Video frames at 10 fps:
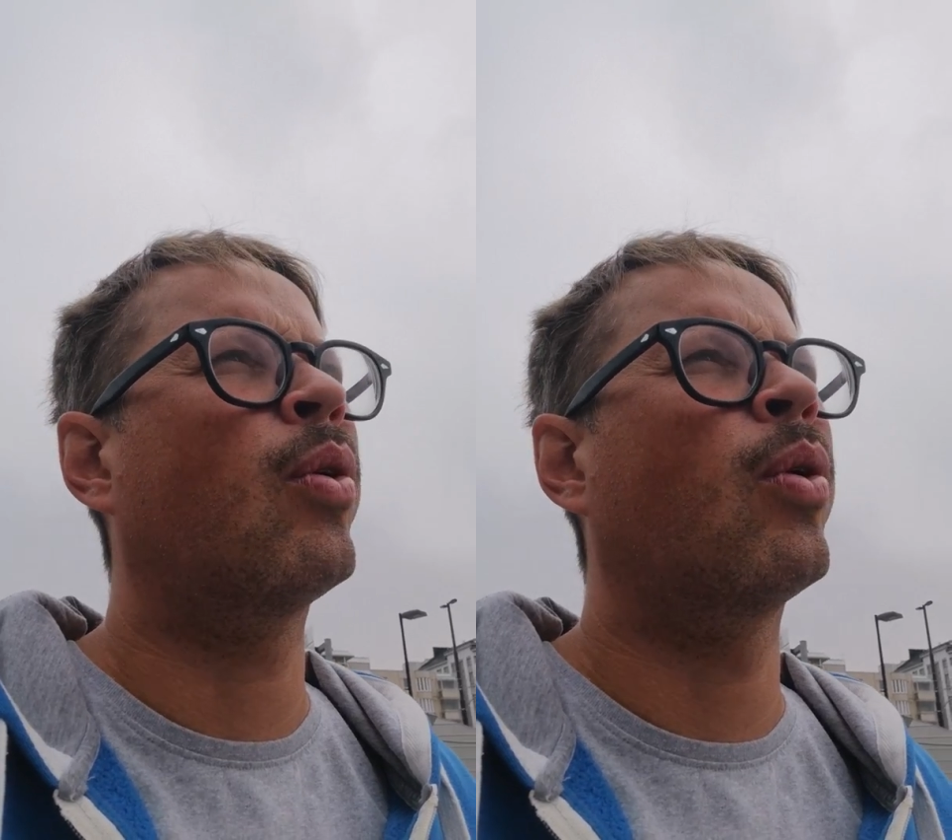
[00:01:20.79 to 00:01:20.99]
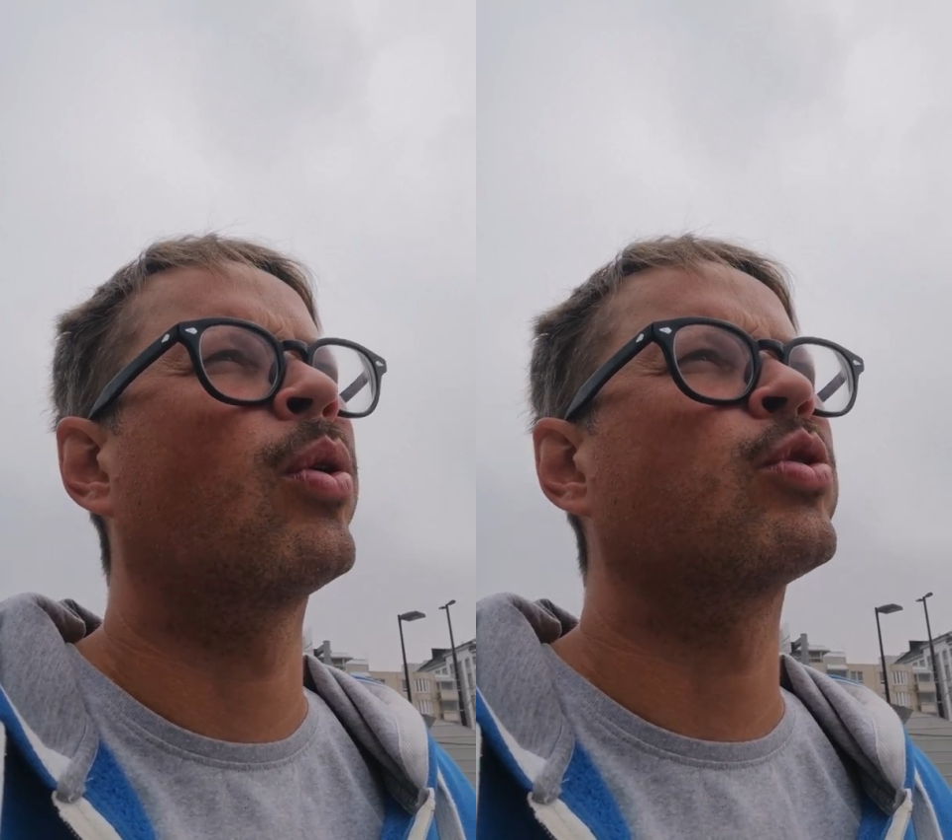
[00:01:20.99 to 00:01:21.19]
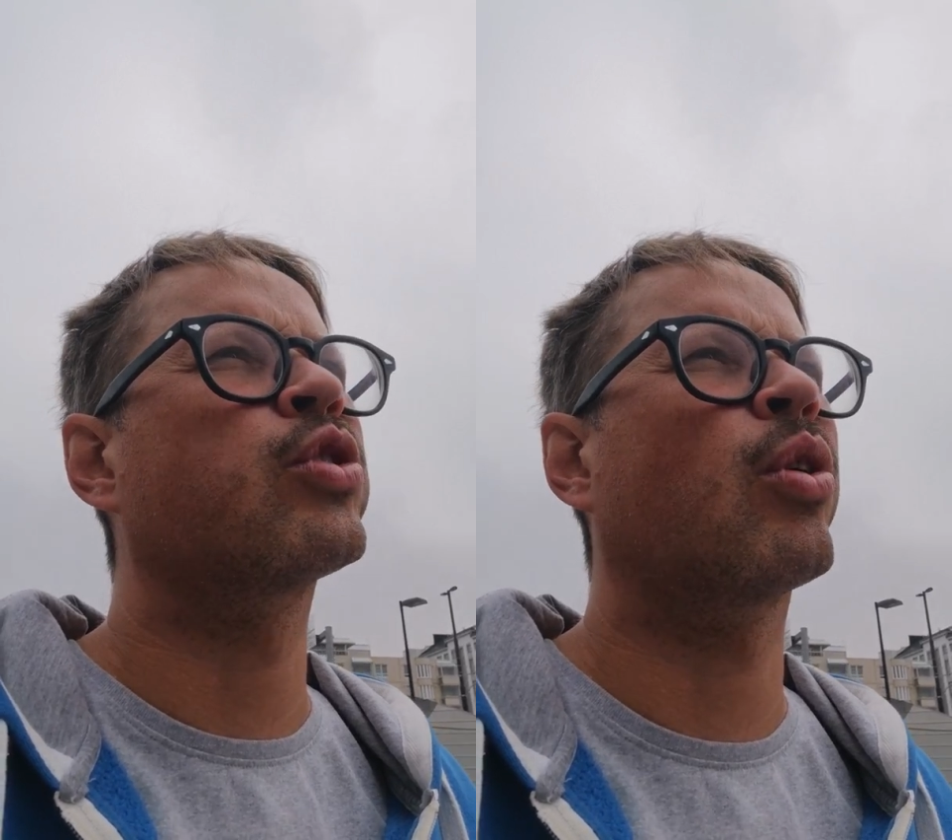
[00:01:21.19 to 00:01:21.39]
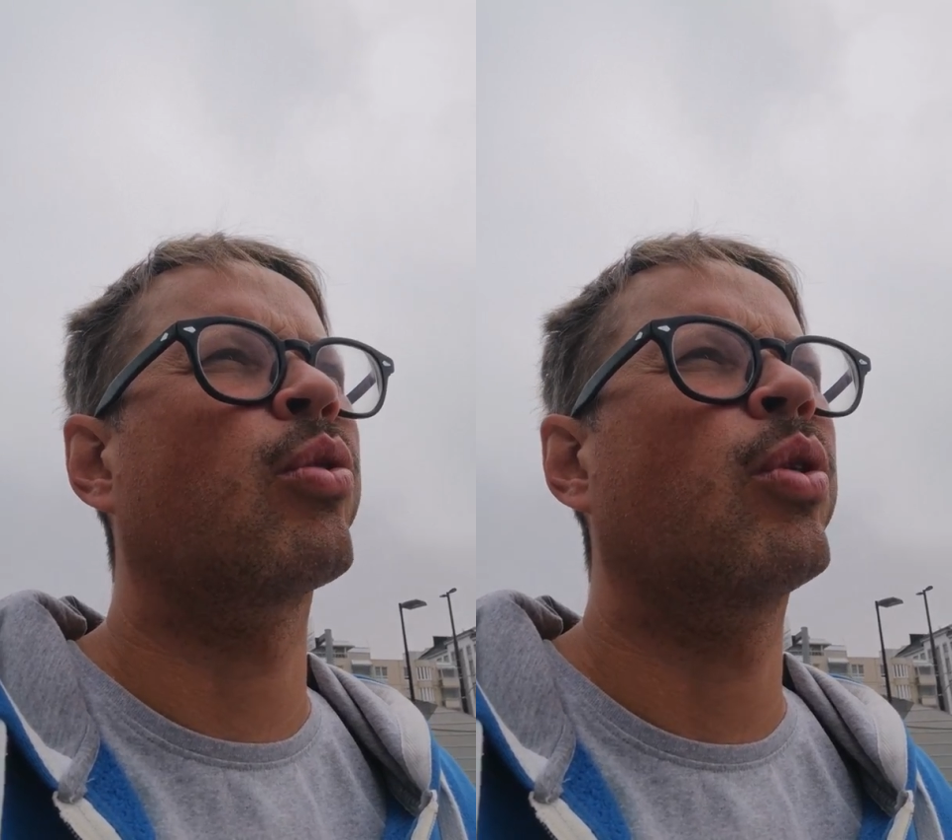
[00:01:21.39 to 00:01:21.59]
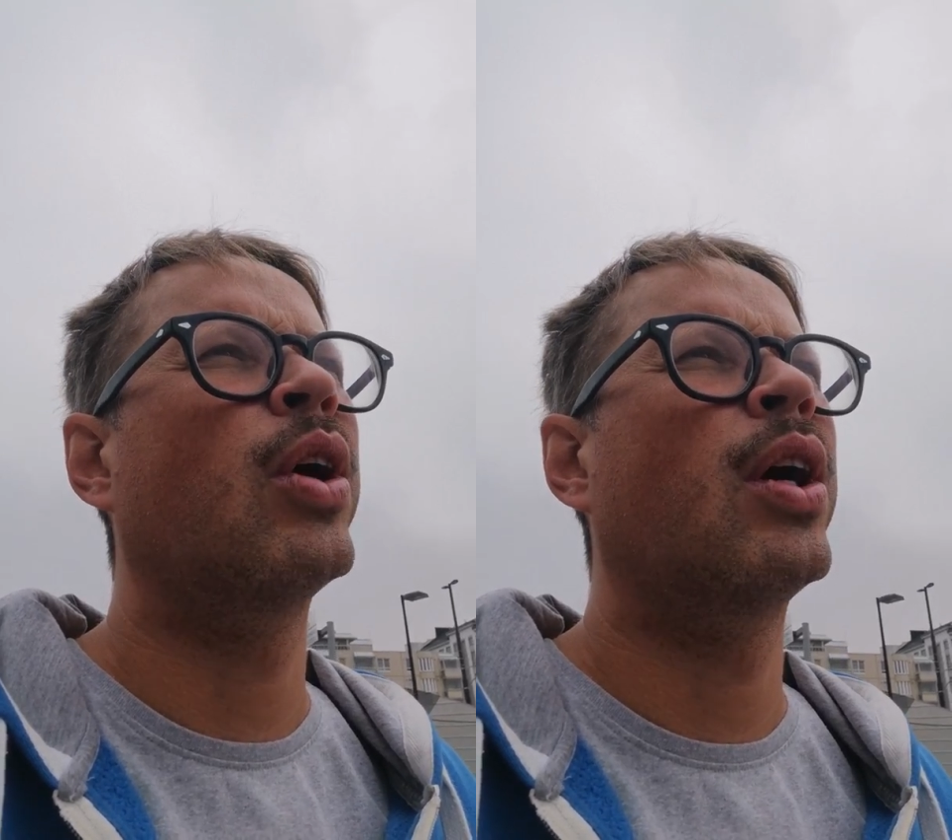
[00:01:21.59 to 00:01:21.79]

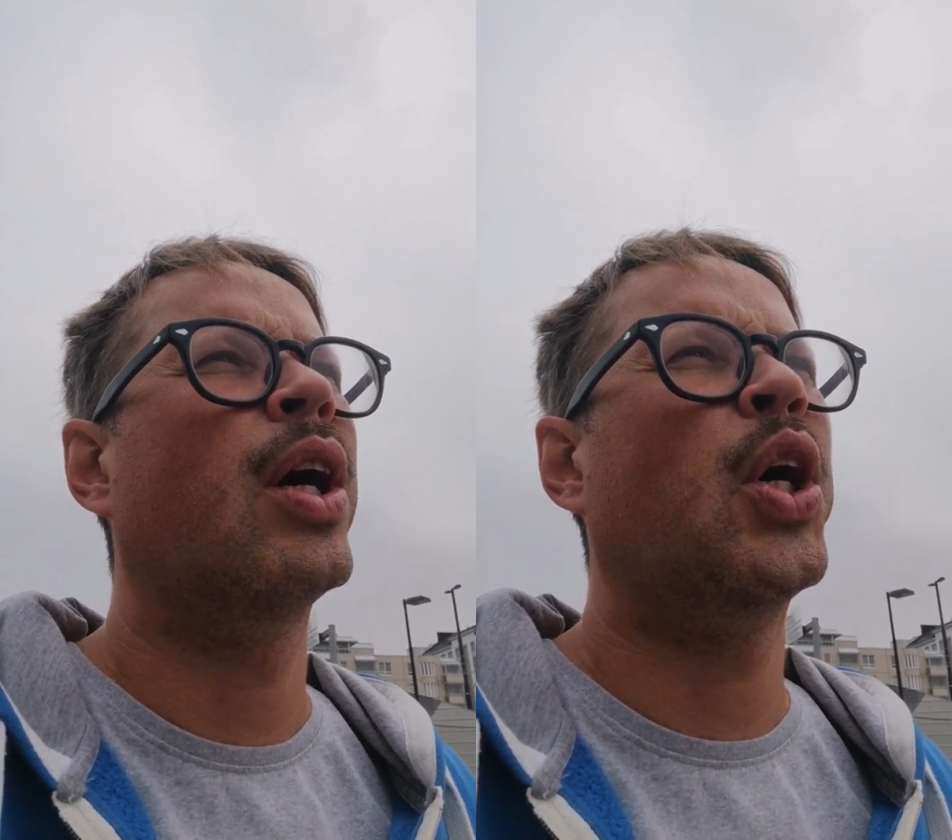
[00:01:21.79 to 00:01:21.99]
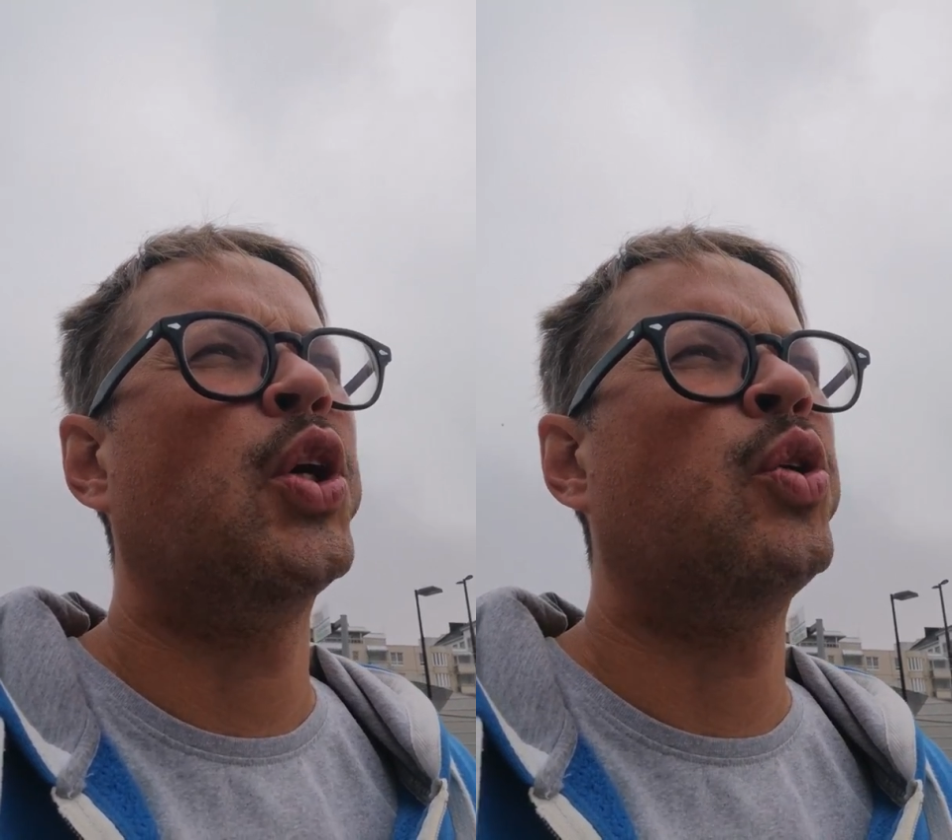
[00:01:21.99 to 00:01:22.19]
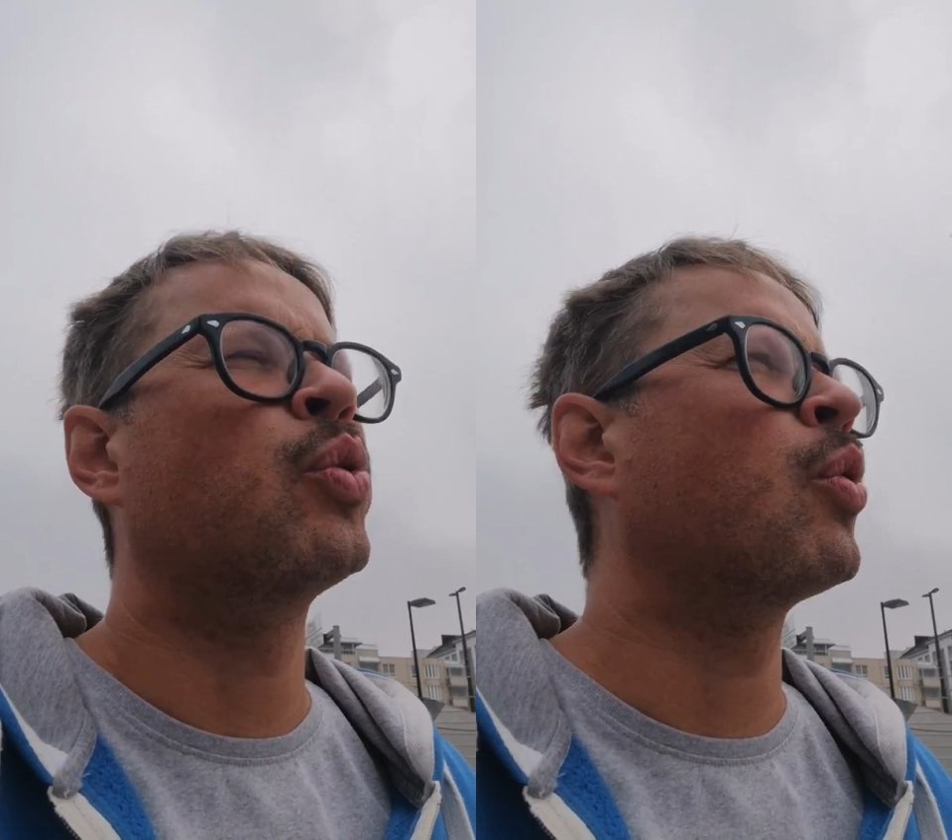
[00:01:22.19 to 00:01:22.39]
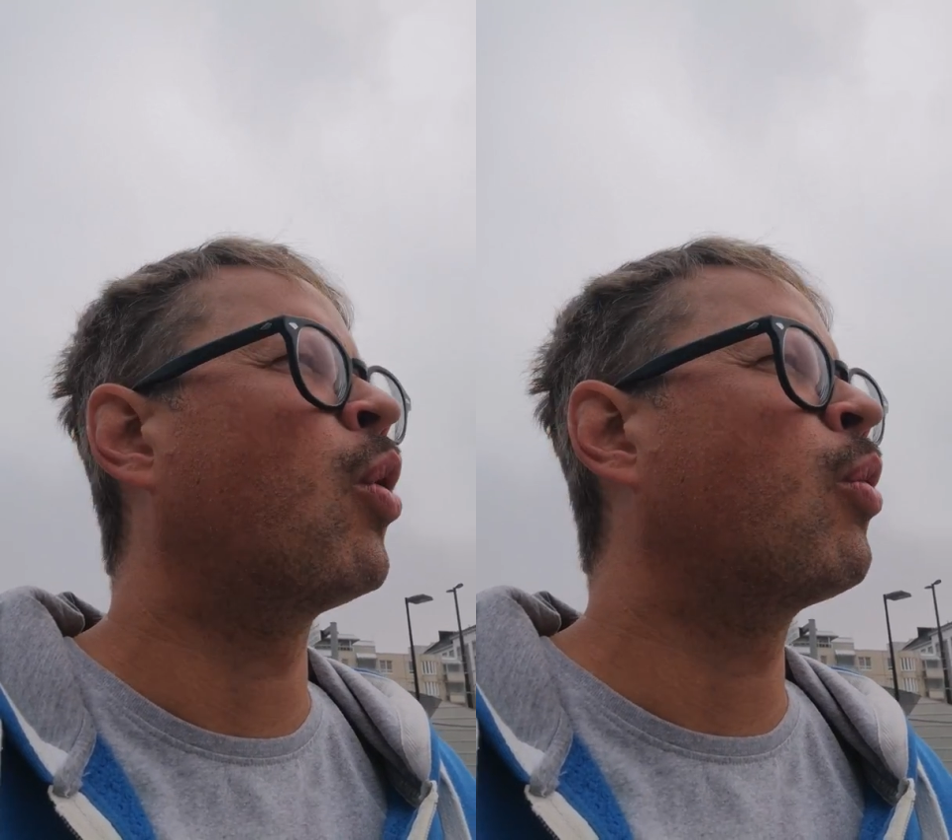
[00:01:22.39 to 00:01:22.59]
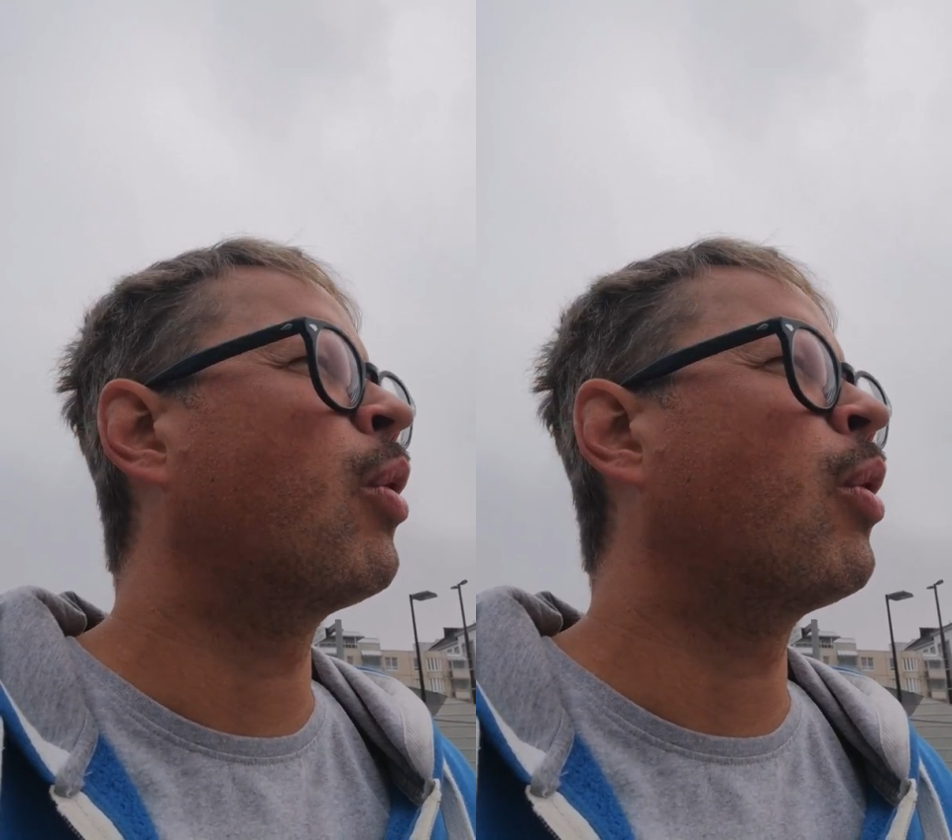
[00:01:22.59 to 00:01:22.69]
also you know